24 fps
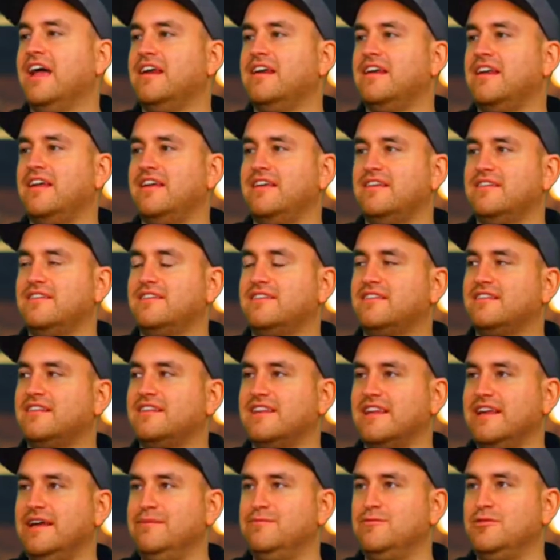And his
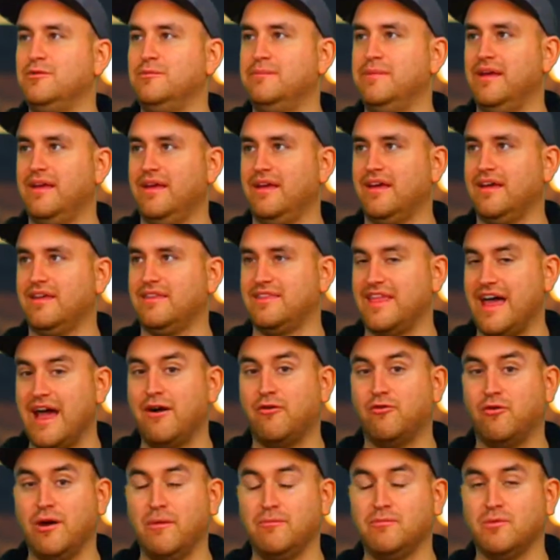claim to being
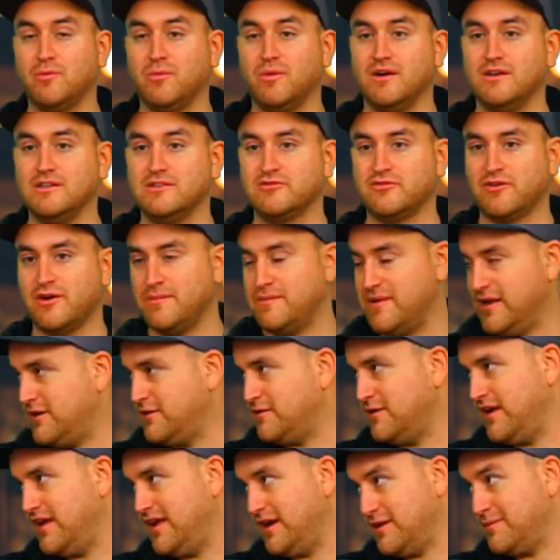that ripped was from
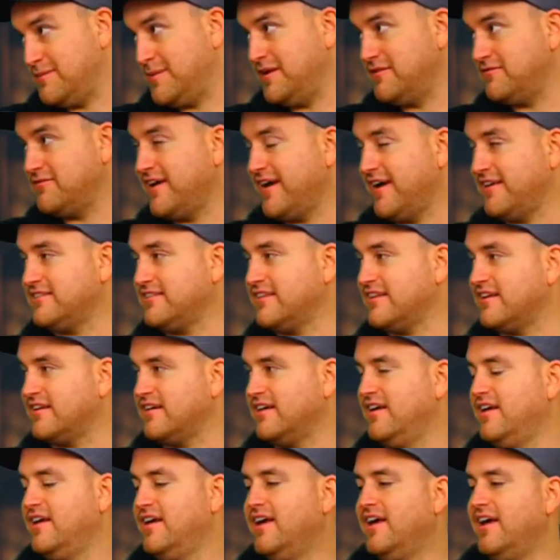intermittent
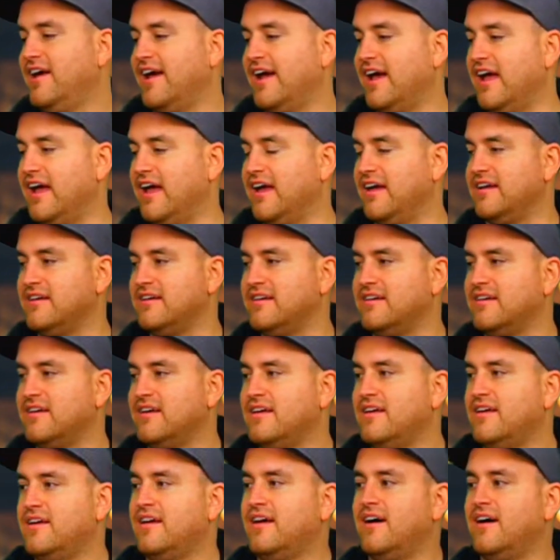fasting, and